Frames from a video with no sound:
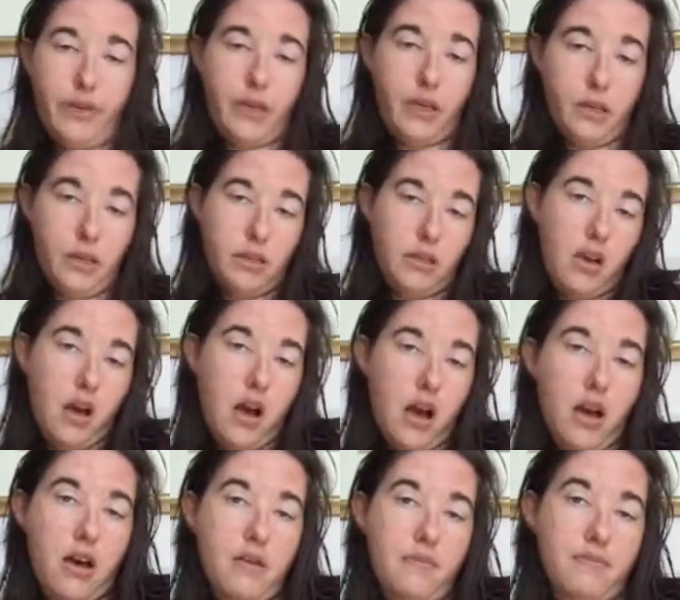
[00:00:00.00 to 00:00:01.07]
because
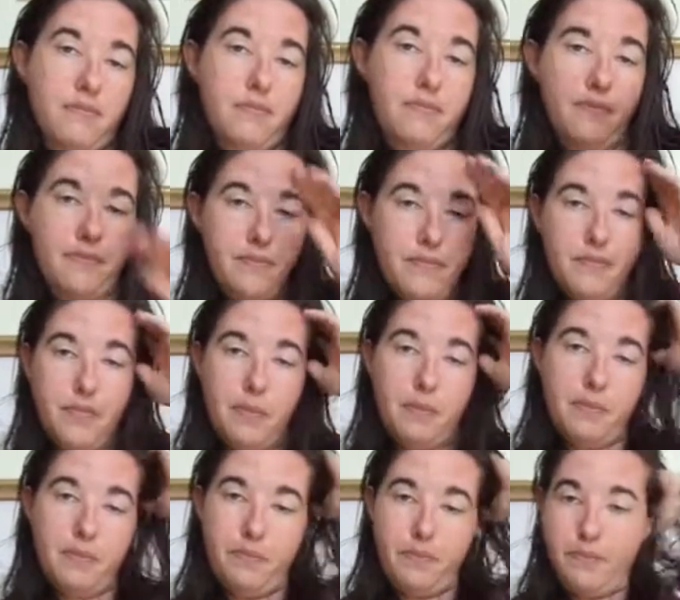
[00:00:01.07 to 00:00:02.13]
I'm
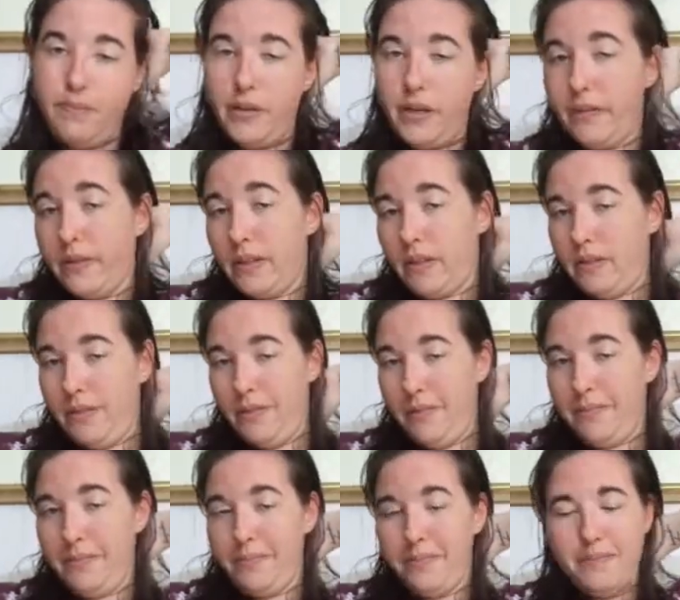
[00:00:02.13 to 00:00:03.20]
a bit of a
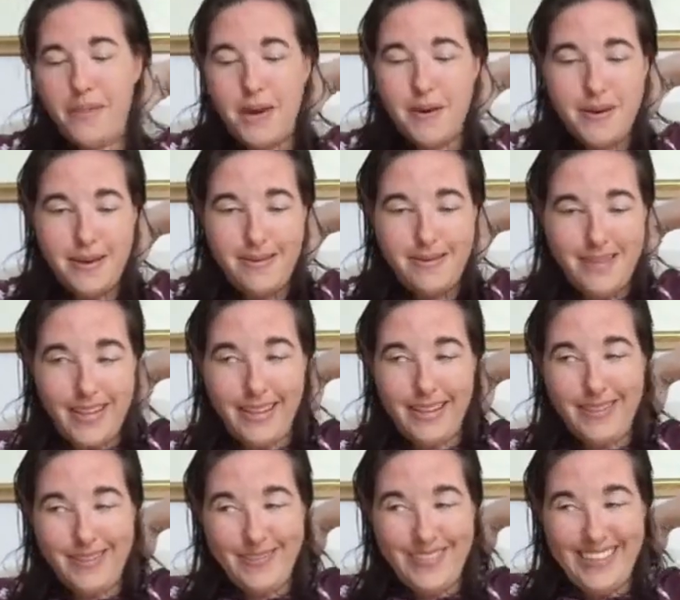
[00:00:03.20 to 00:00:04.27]
snob, maybe
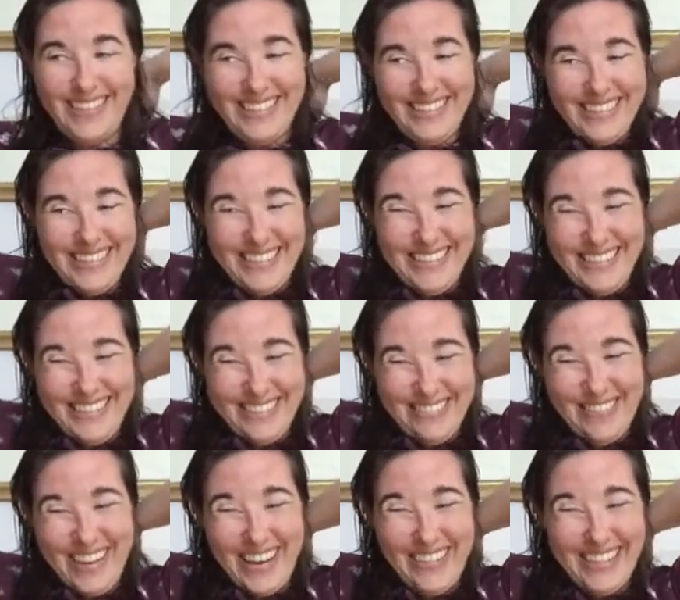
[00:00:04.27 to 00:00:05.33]
a little bit,
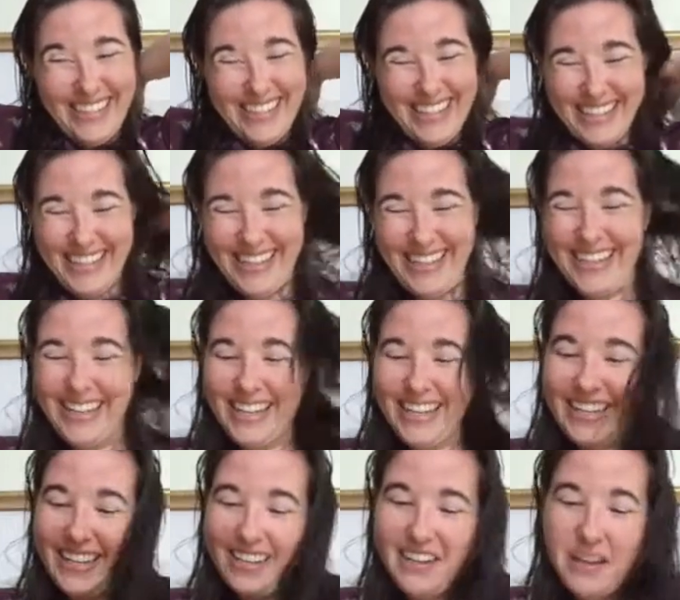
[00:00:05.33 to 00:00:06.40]
maybe.
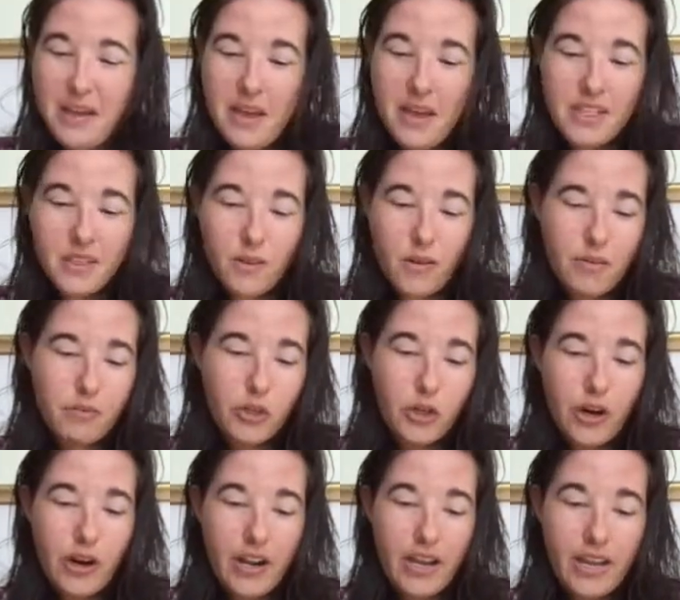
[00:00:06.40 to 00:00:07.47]
So I'm
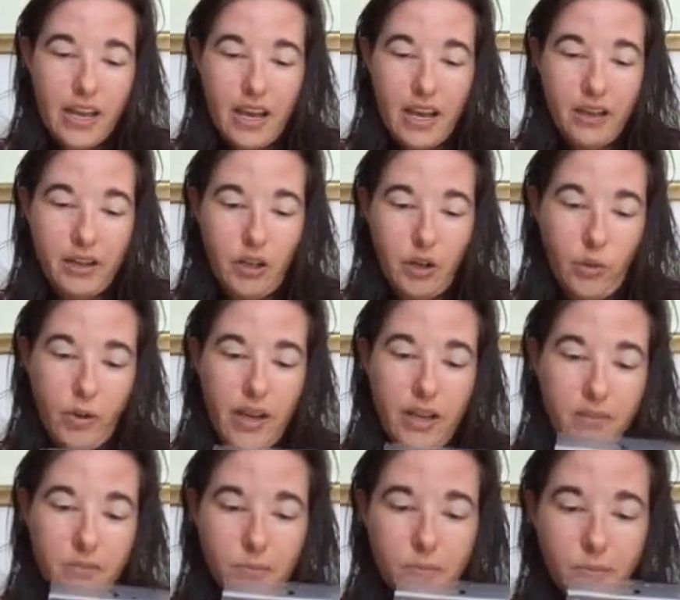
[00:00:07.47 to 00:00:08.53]
trying out
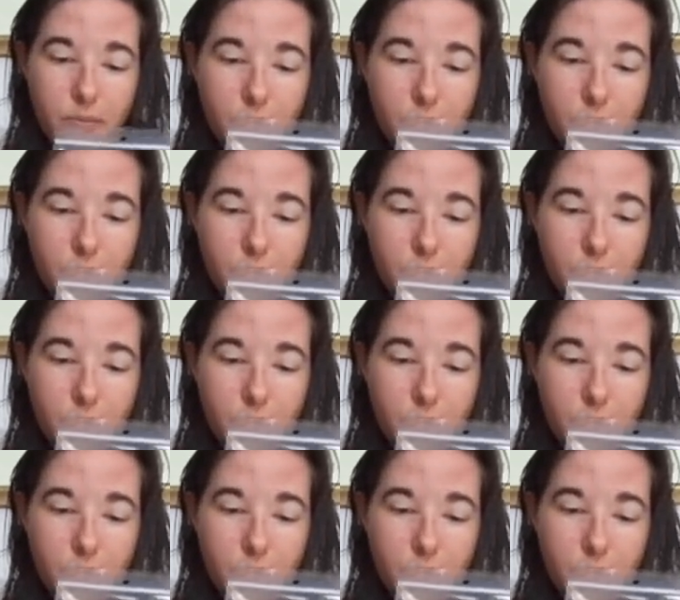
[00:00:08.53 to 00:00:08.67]
Louette.